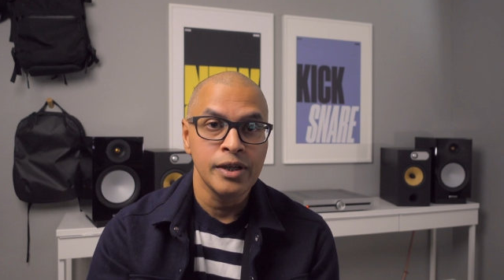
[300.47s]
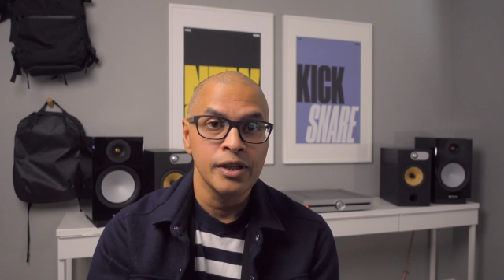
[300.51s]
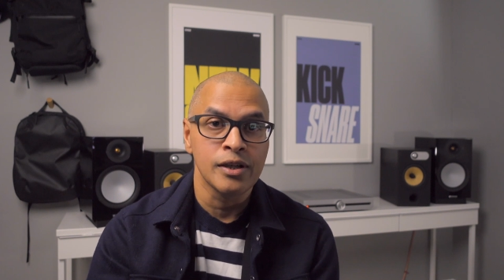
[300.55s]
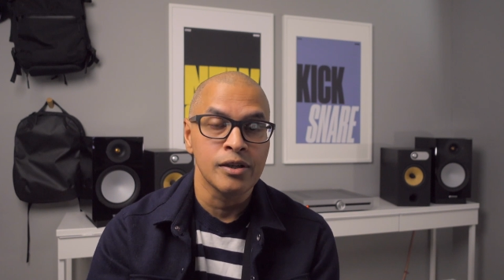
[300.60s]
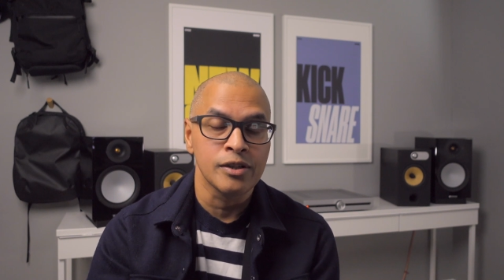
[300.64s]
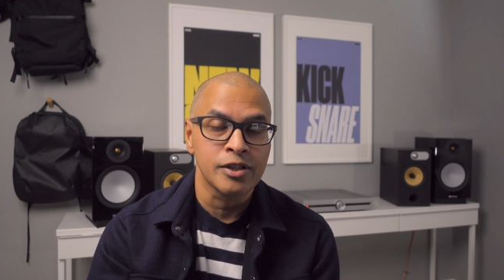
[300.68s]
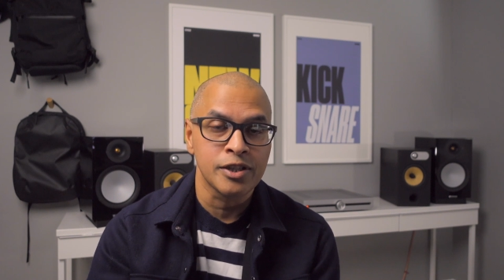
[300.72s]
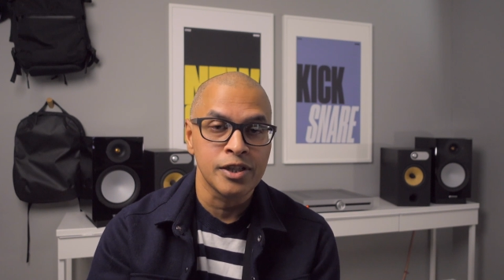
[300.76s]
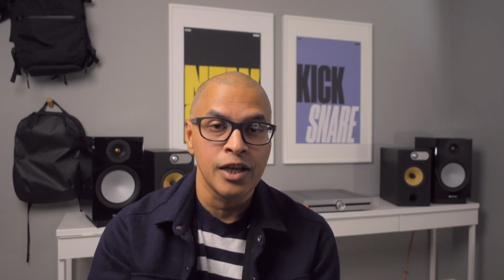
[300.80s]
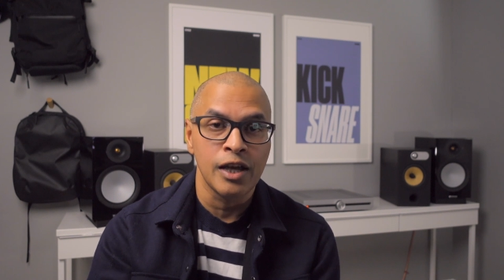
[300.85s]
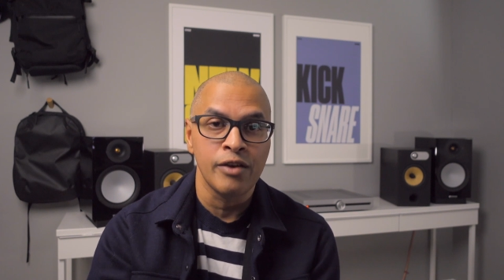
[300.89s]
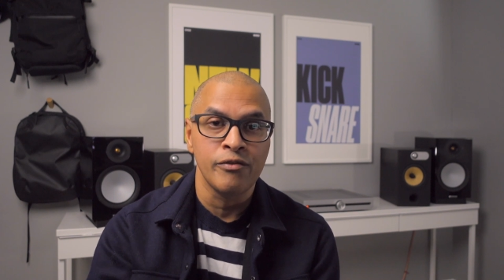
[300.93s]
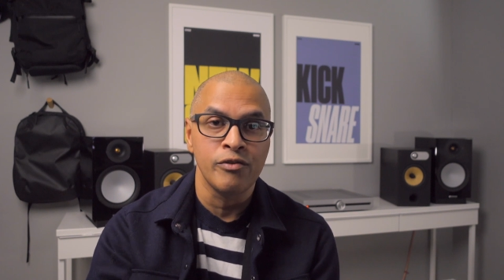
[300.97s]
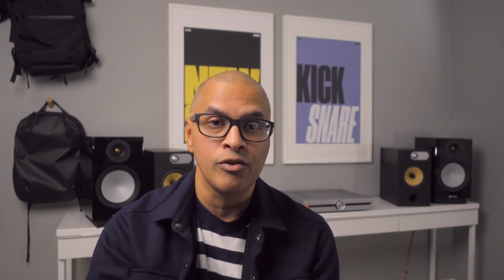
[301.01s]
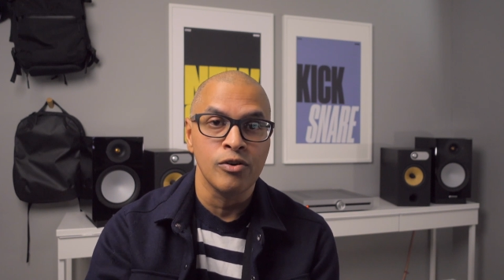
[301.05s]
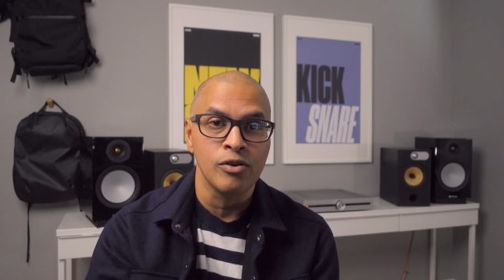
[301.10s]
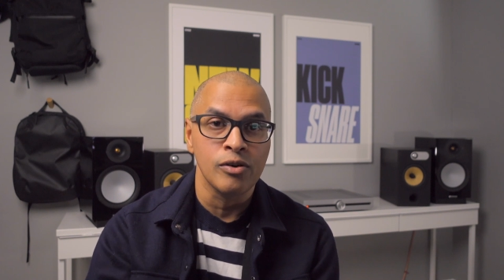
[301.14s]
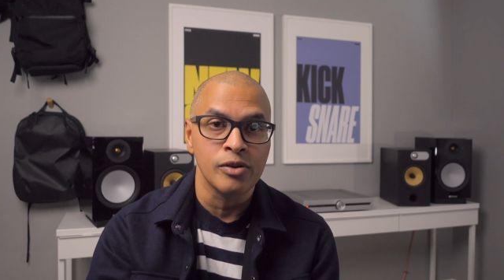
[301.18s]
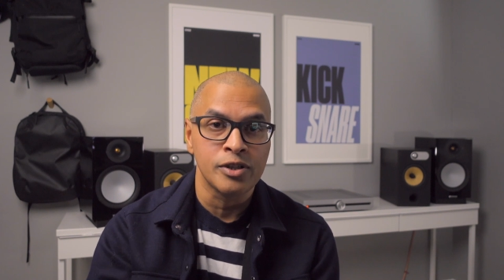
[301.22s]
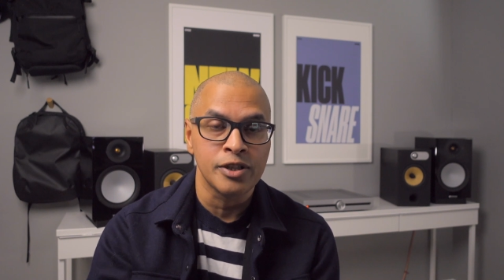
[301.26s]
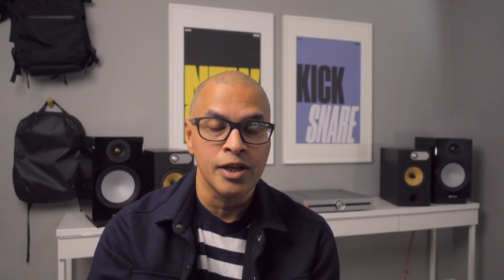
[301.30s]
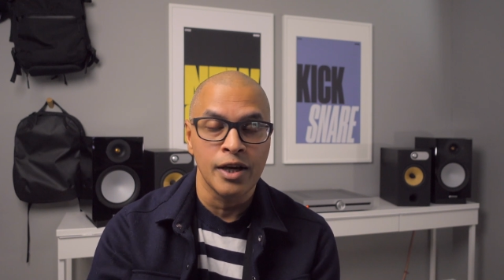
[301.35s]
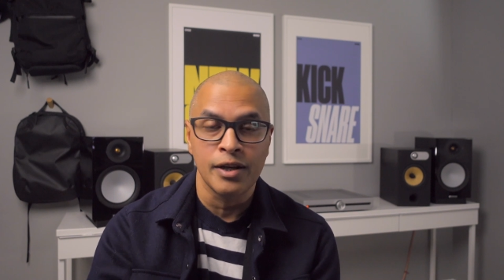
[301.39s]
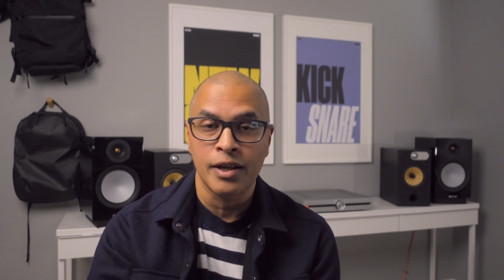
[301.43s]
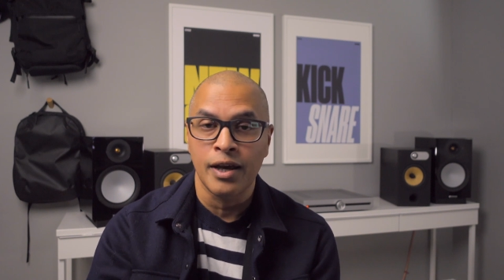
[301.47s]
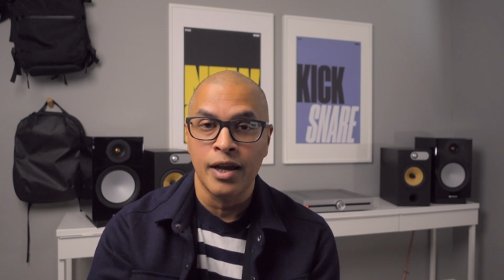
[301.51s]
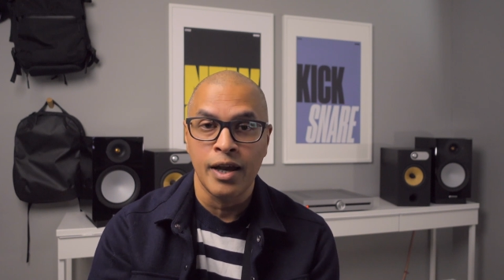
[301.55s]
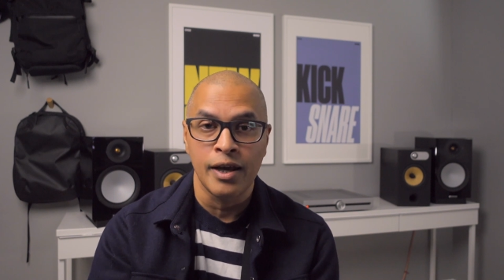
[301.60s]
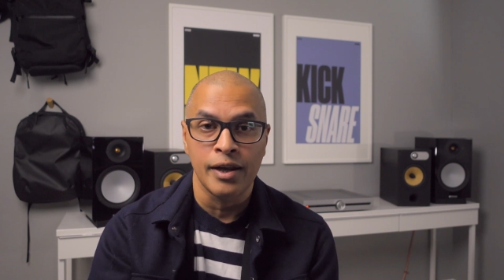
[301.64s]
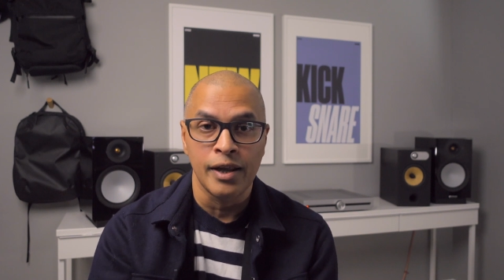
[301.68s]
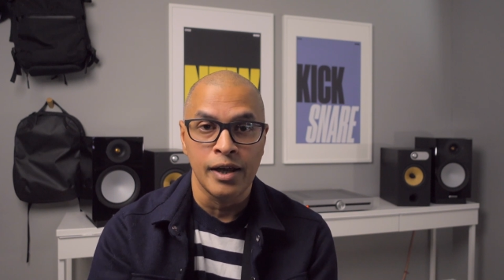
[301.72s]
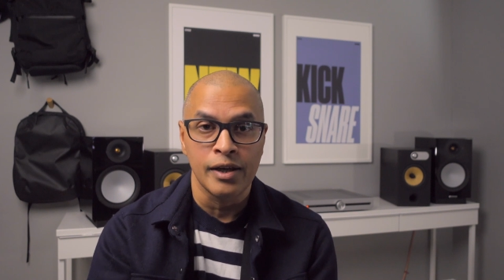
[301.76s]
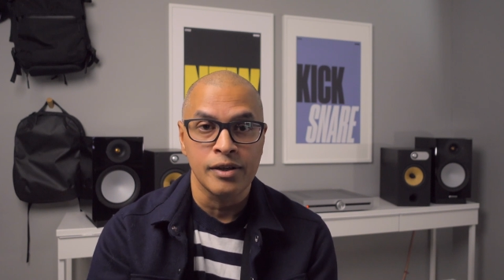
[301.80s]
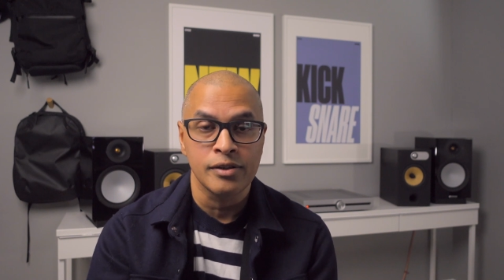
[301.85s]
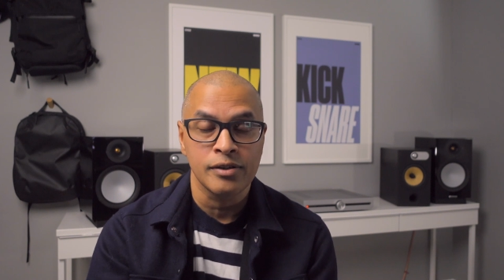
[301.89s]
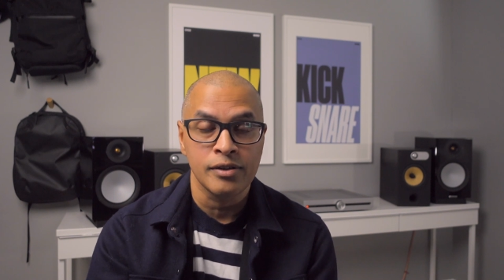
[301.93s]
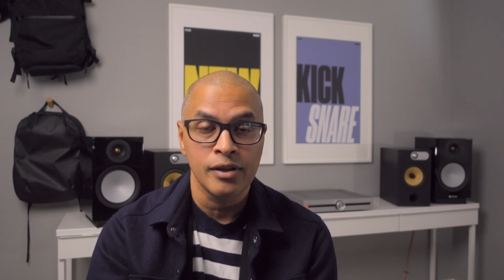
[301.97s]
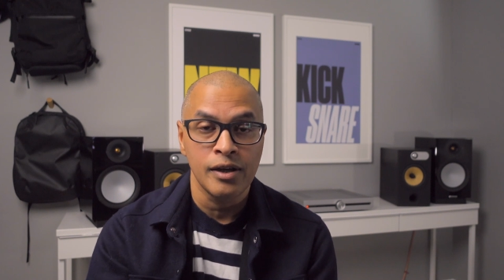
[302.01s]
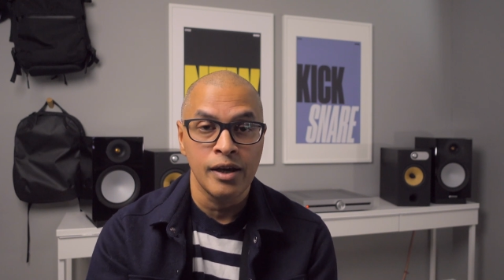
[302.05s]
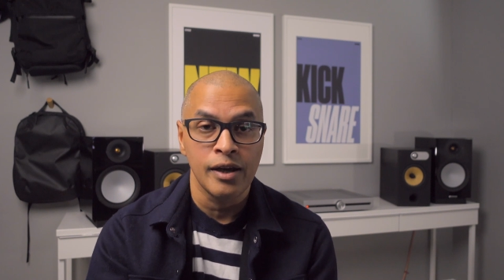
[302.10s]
It'll save you a ton of headaches.